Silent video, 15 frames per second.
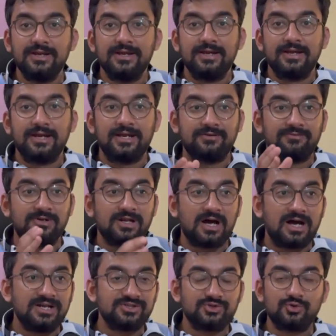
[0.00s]
it will
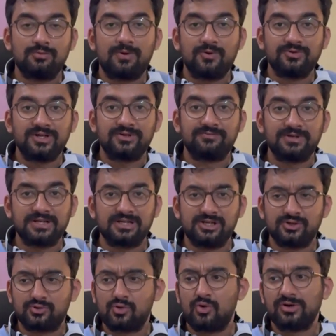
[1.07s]
ask you about that particular
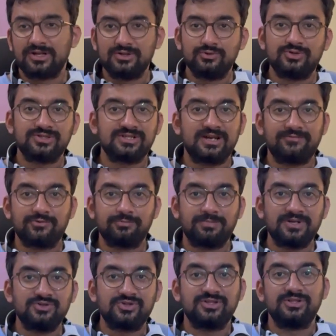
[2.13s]
code and you just have to
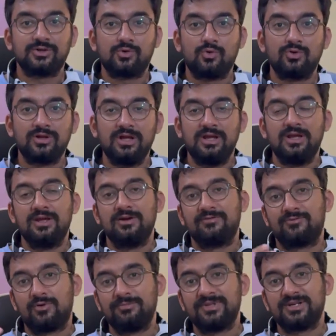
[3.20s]
punch in the code
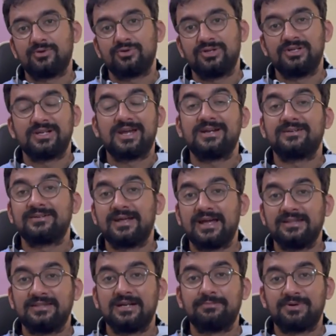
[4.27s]
from that authenticator
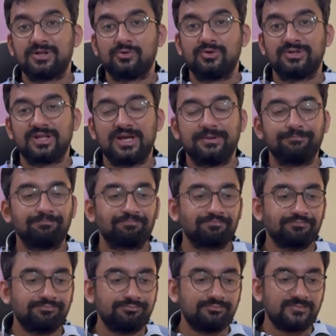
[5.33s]
at that particular time.
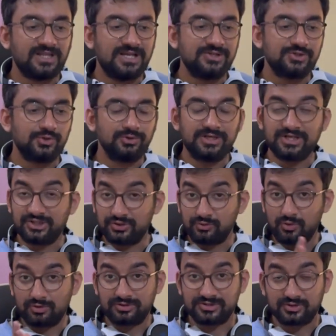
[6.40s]
So the issue
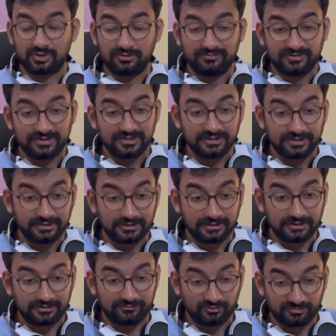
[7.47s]
got resolved
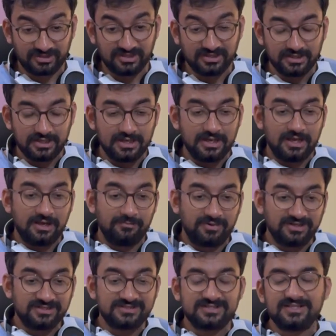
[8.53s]
uh, for me, but
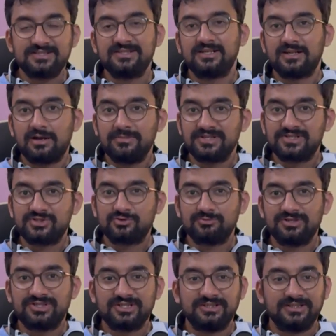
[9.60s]
it's such an alarming
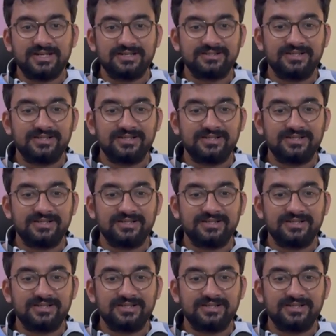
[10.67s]
situation that